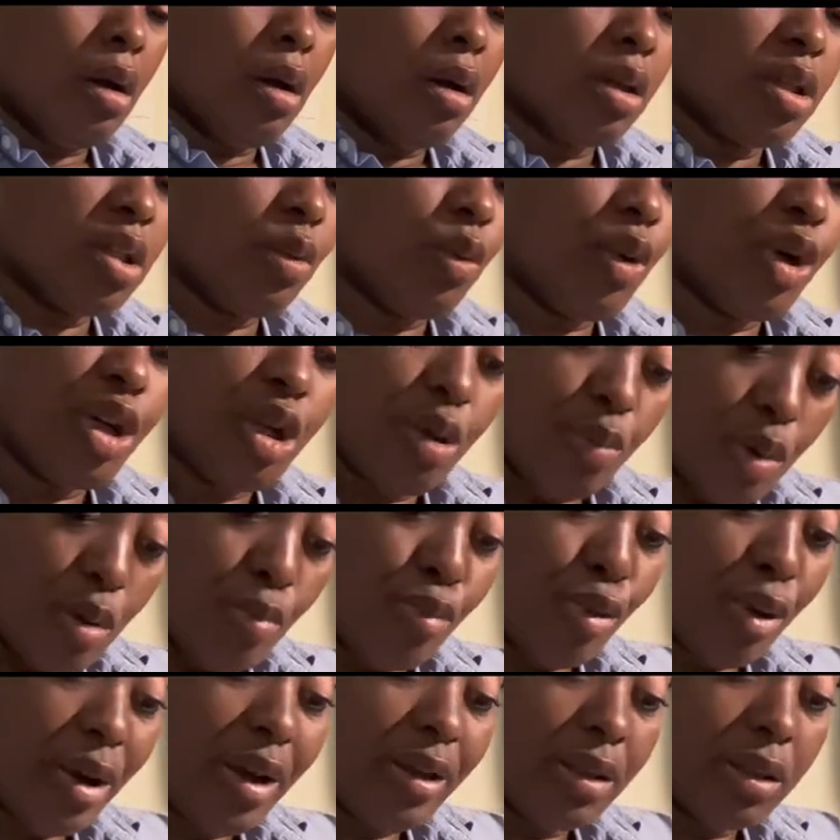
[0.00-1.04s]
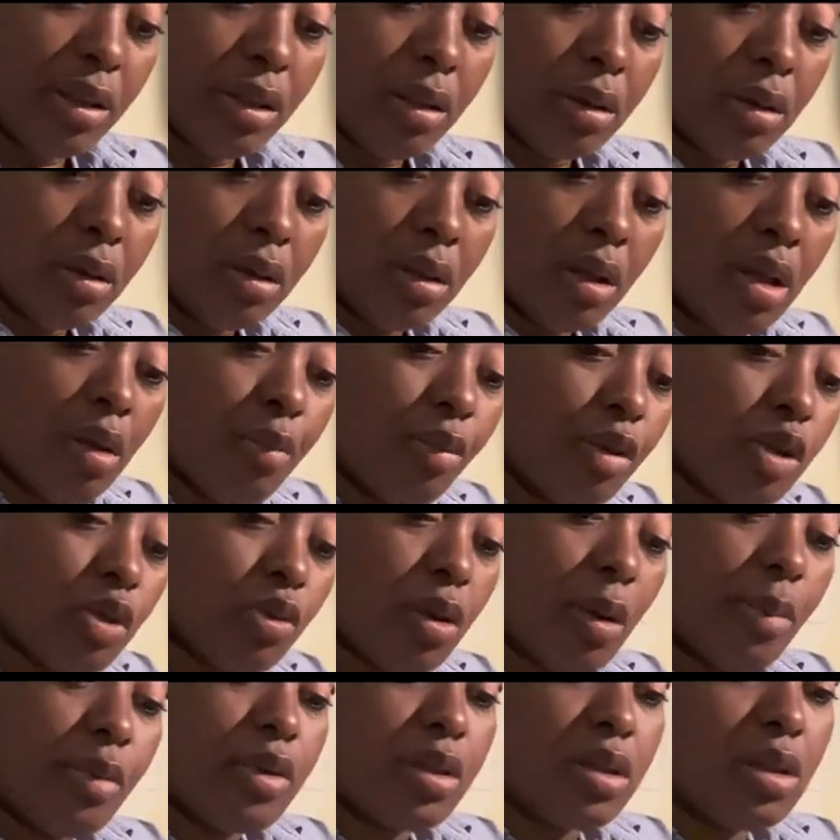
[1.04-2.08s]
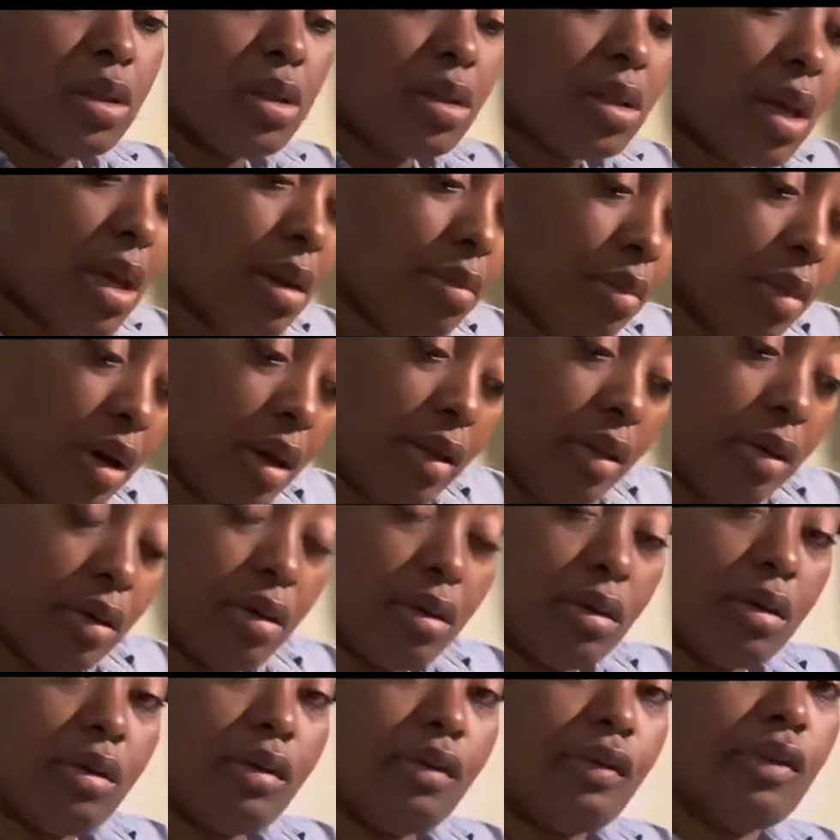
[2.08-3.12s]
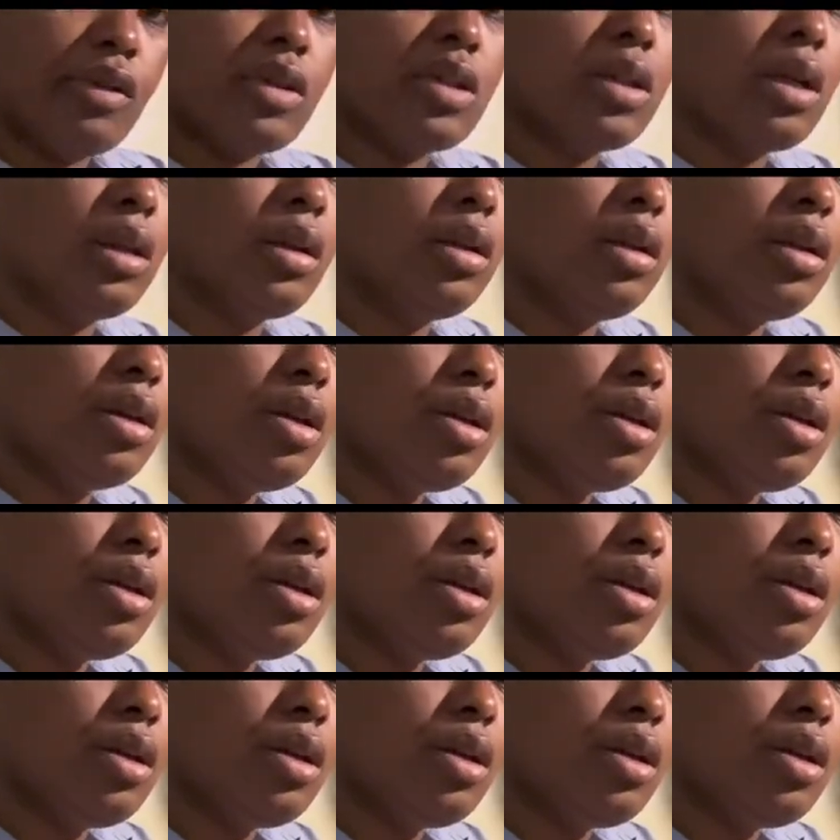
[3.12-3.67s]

Someone could be pregnant. The Empress represents a mother, fertility.